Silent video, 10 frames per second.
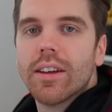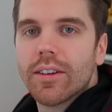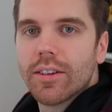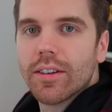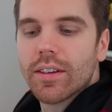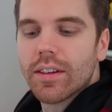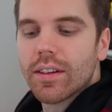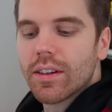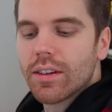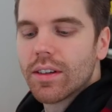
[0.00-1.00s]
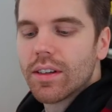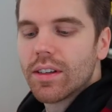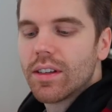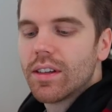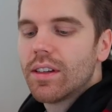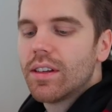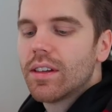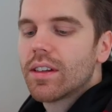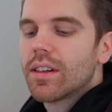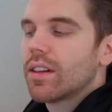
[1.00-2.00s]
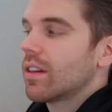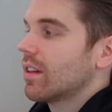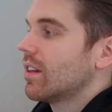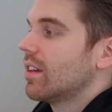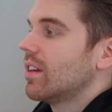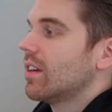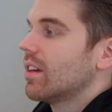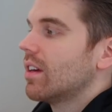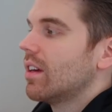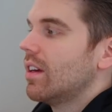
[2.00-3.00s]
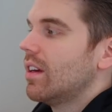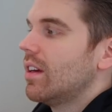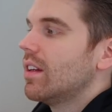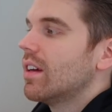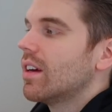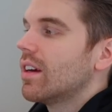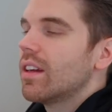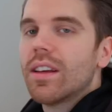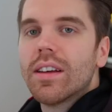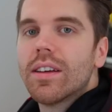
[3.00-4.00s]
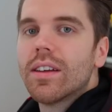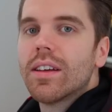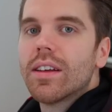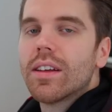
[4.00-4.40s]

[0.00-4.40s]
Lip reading: No words are spoken by the person on screen.